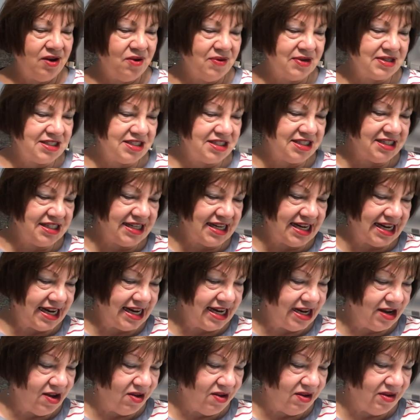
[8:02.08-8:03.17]
a question
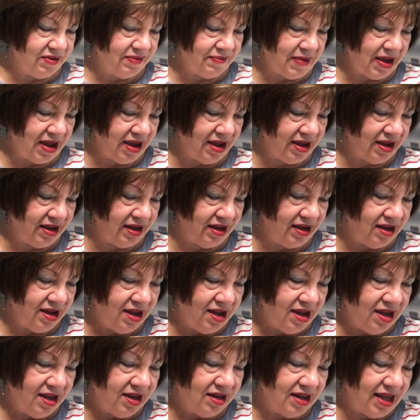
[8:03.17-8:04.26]
today on my
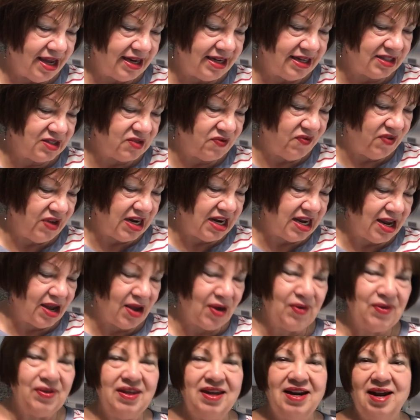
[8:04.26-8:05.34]
latest
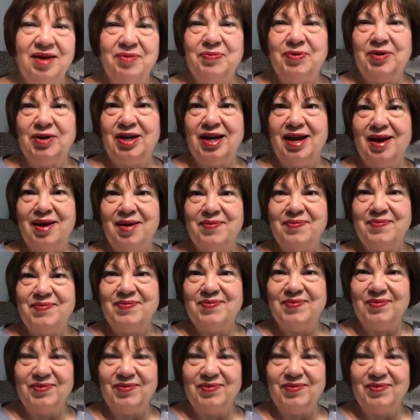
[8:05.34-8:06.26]
video that I put up.